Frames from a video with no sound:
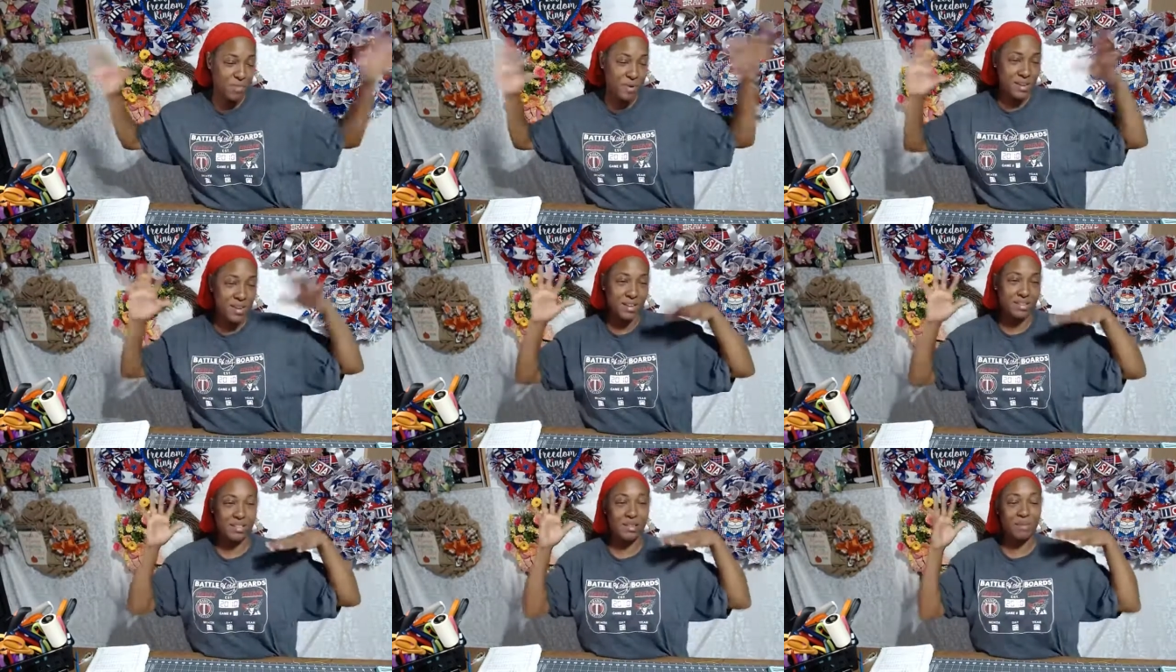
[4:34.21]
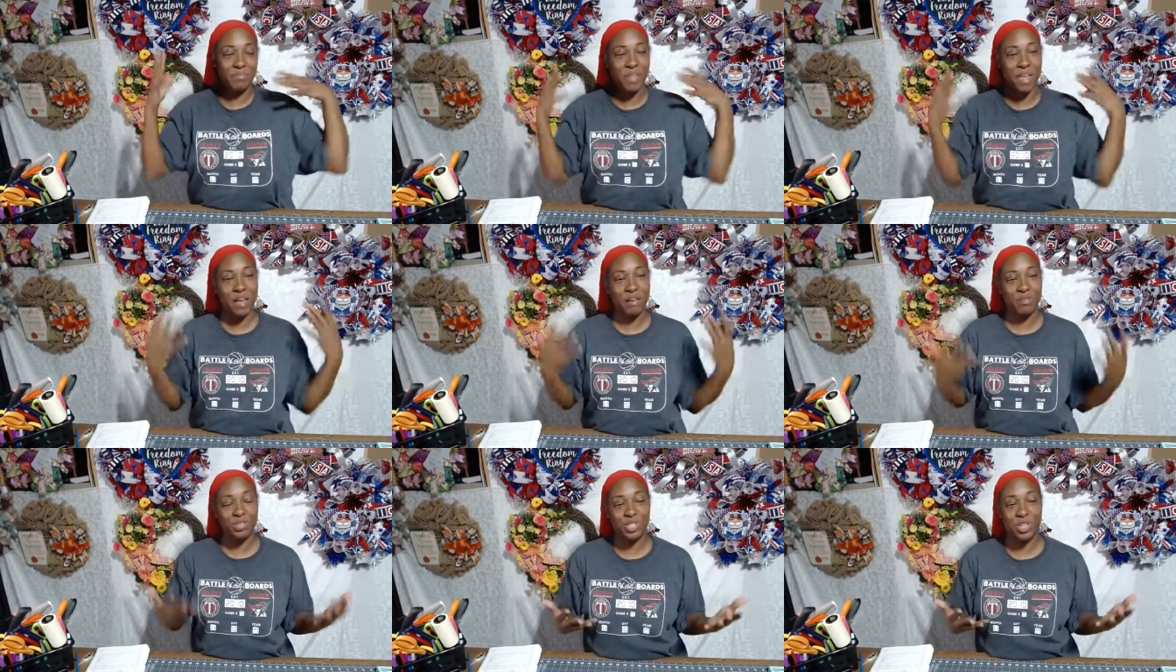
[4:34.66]
because I'm
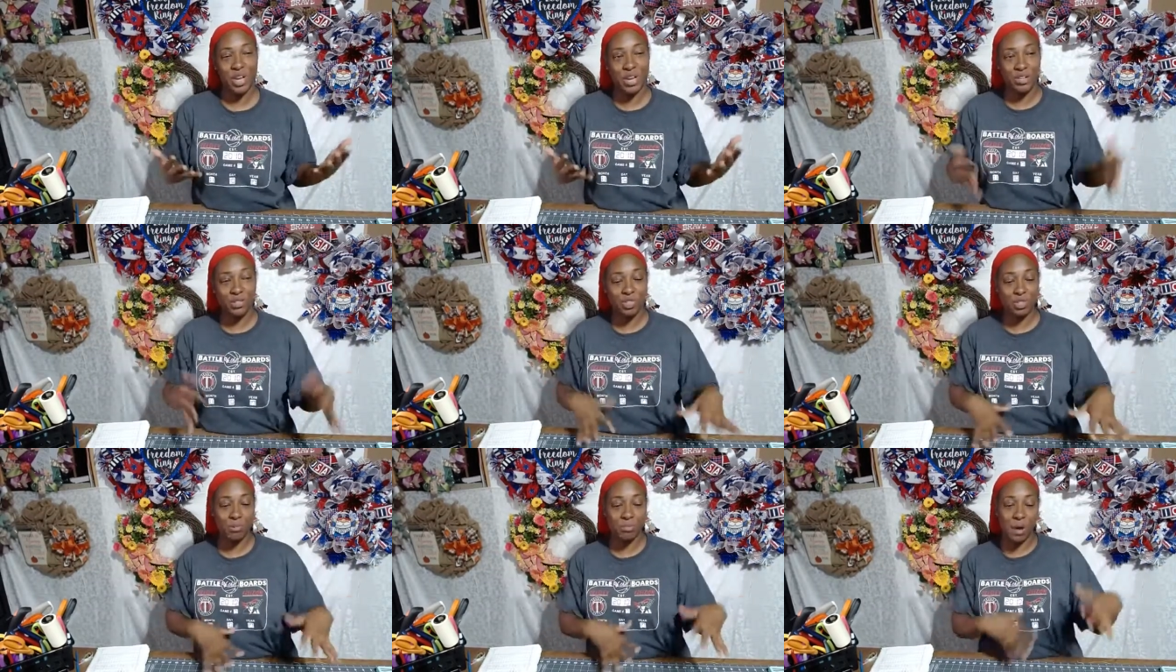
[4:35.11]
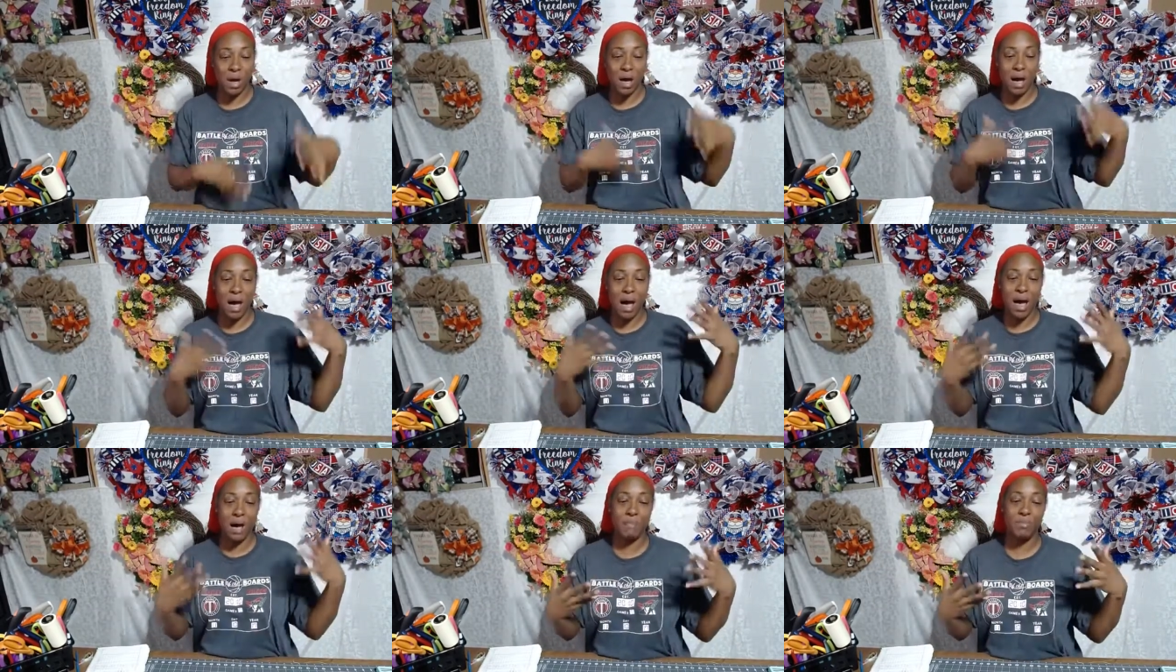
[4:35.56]
now changing my
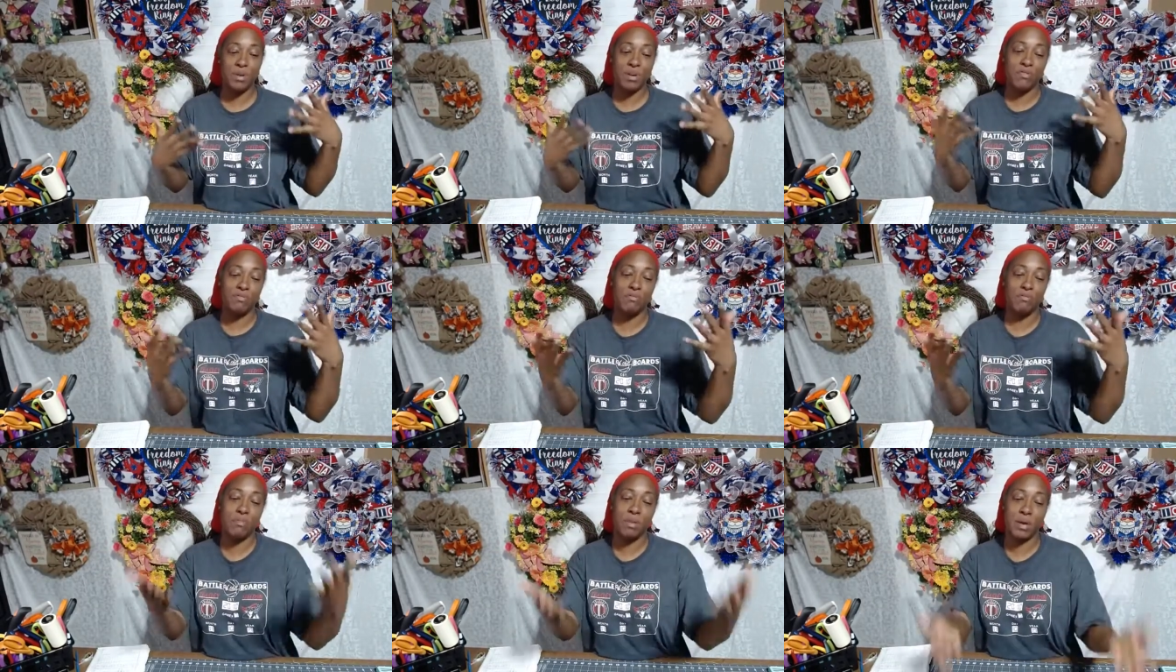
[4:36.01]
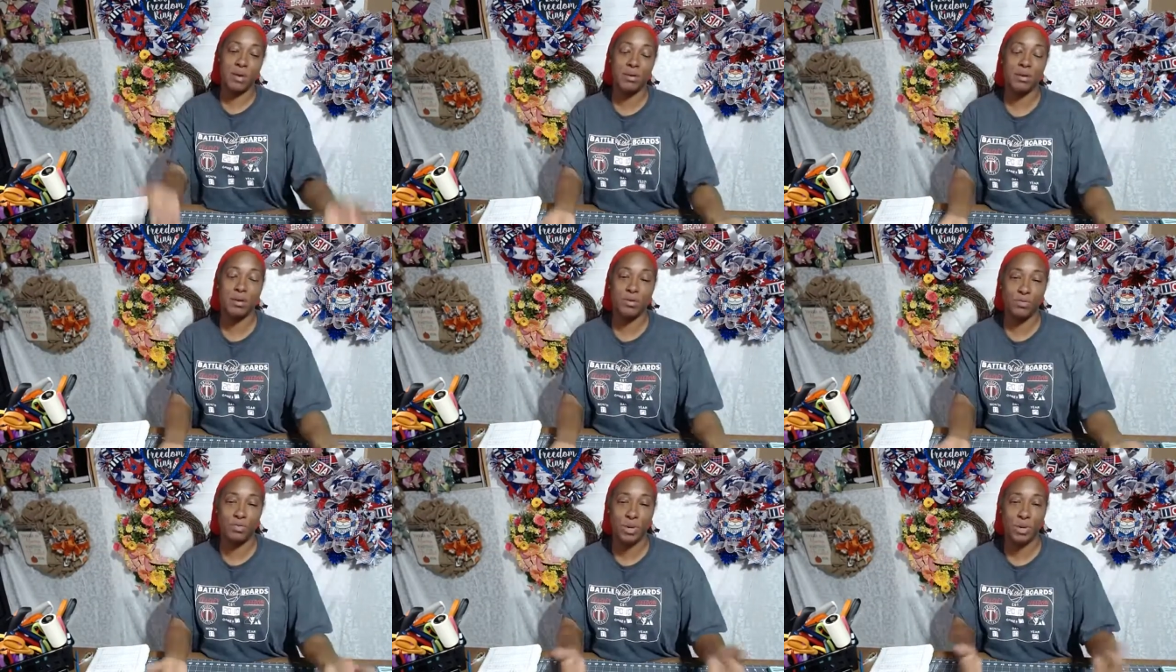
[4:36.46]
hobby of
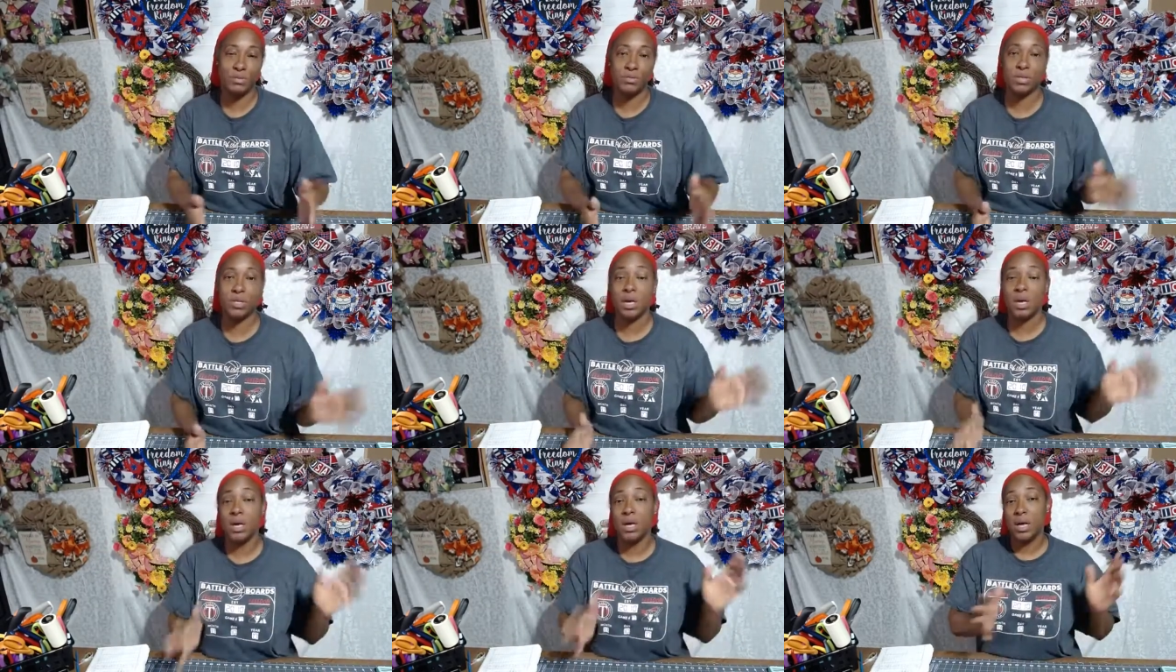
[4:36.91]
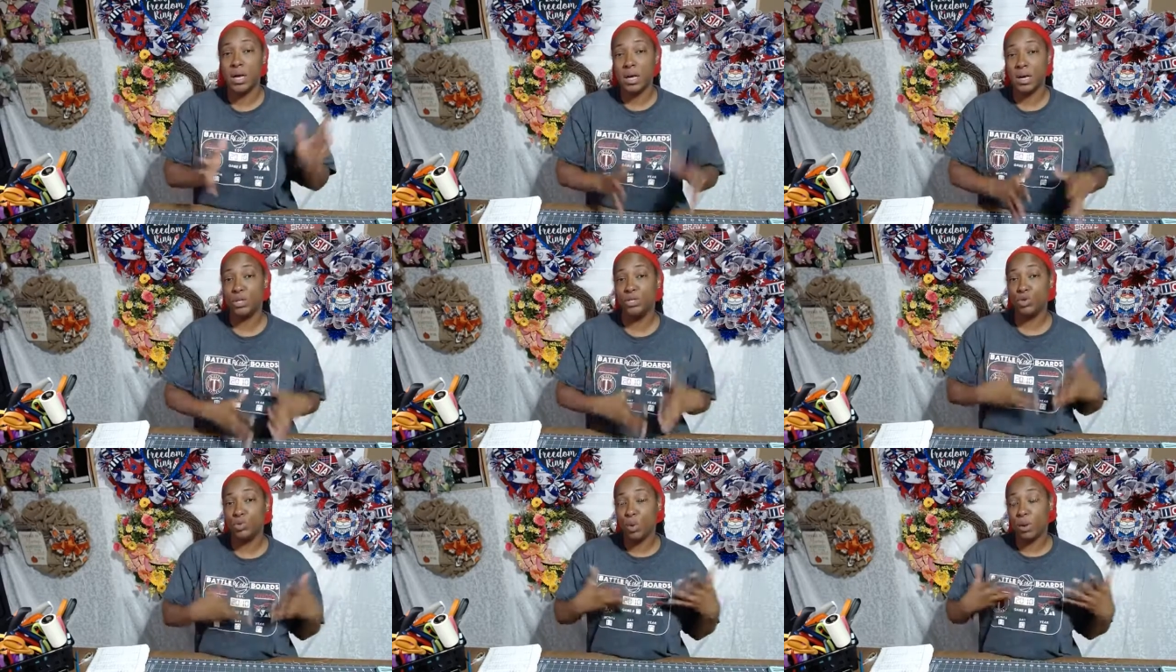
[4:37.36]
making wreaths
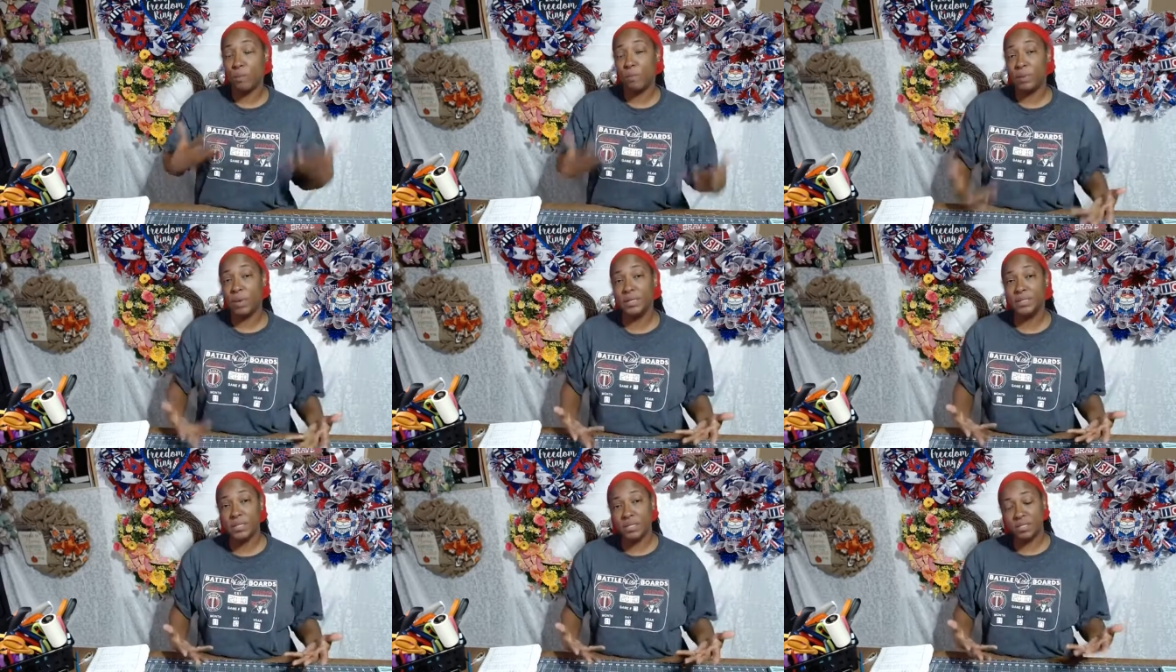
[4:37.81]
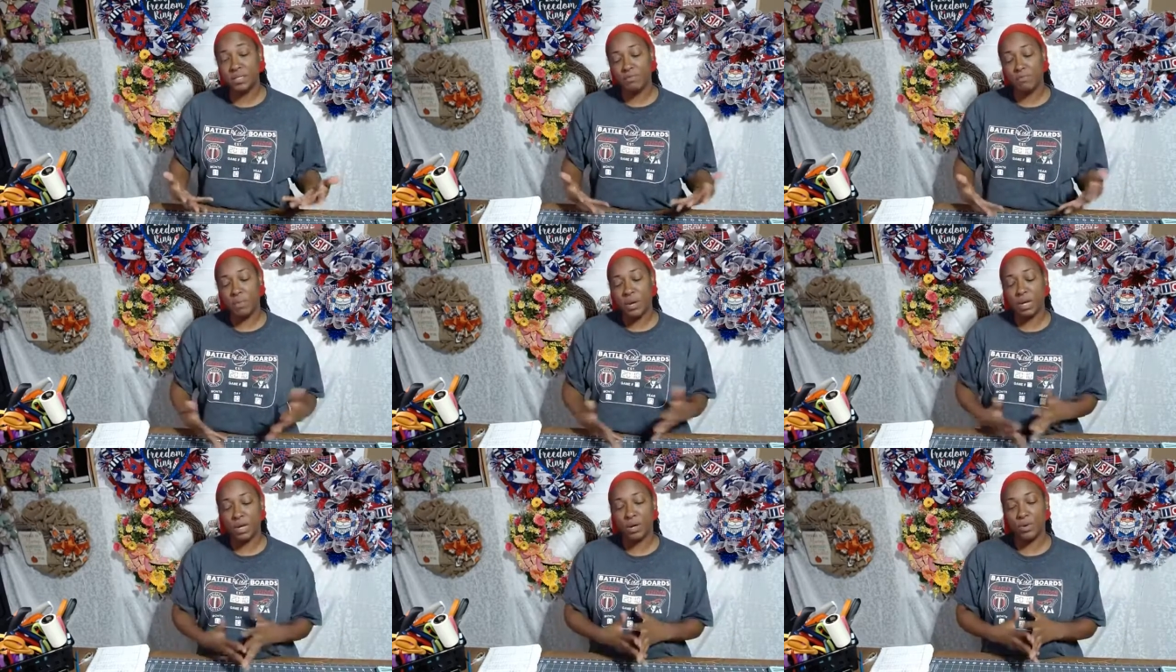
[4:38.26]
into a business of
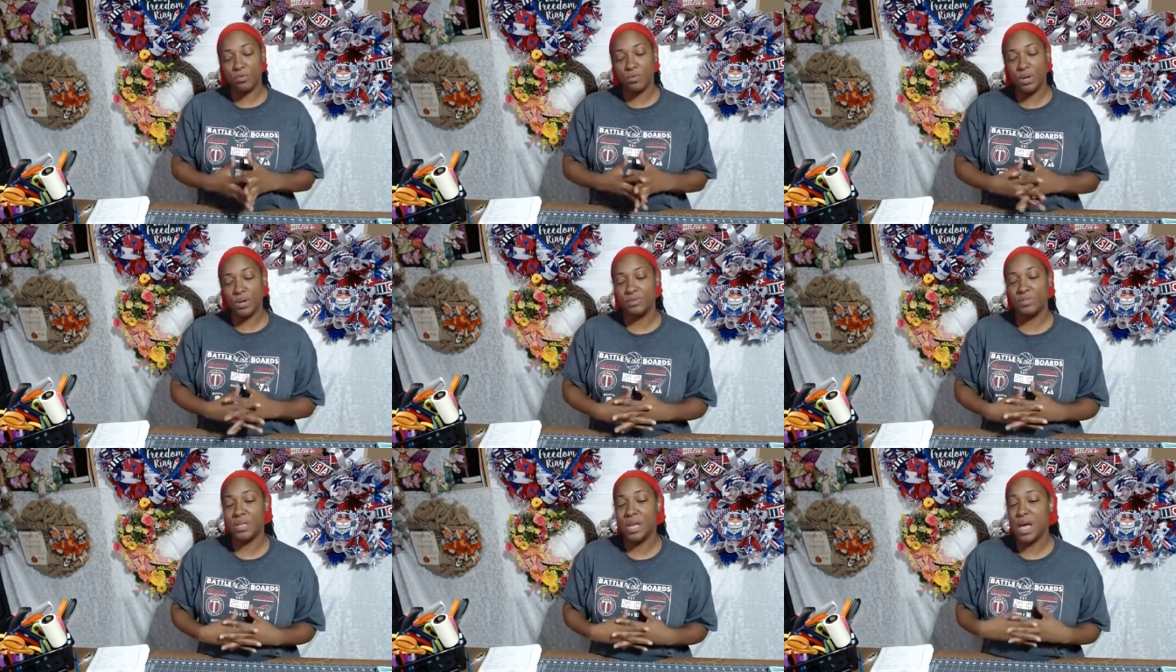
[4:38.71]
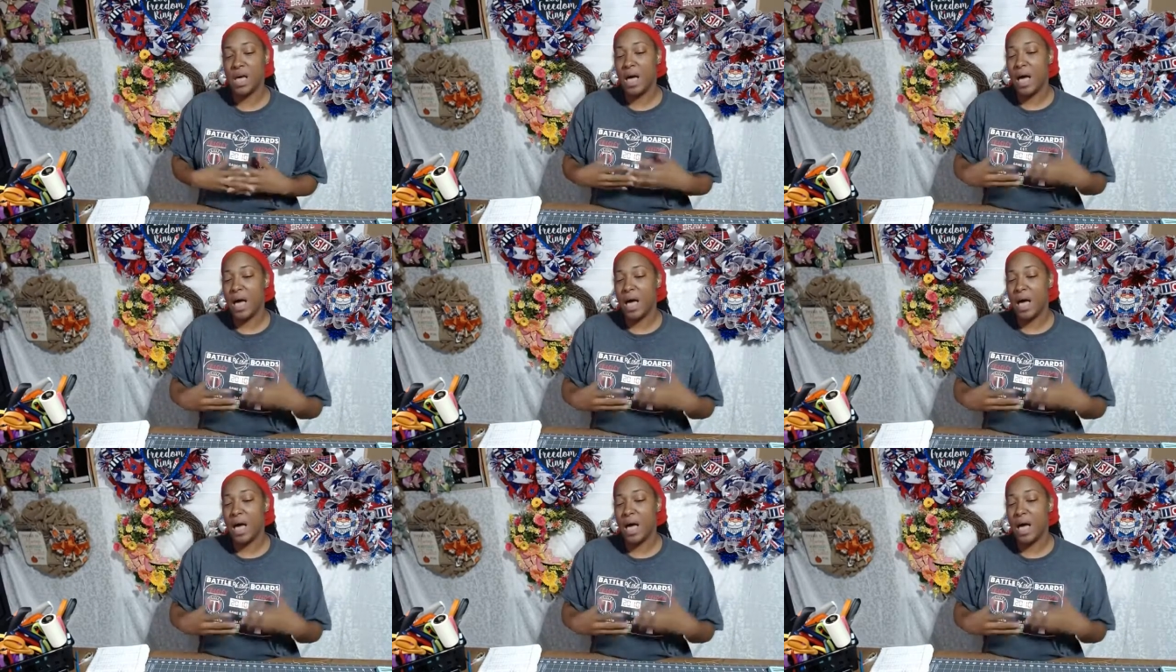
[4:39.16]
making wreaths,